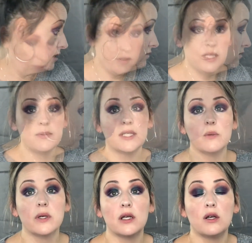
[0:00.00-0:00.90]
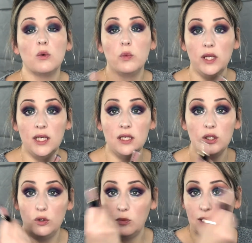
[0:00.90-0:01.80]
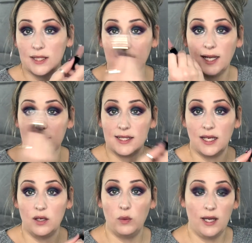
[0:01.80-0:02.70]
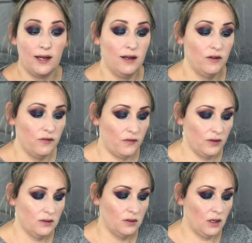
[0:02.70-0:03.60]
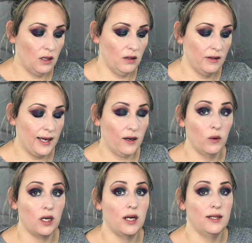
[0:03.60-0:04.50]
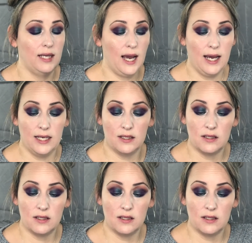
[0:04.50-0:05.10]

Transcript: For lipstick, we're gonna go really nude because, like I said, we have all of that going on in the eyes.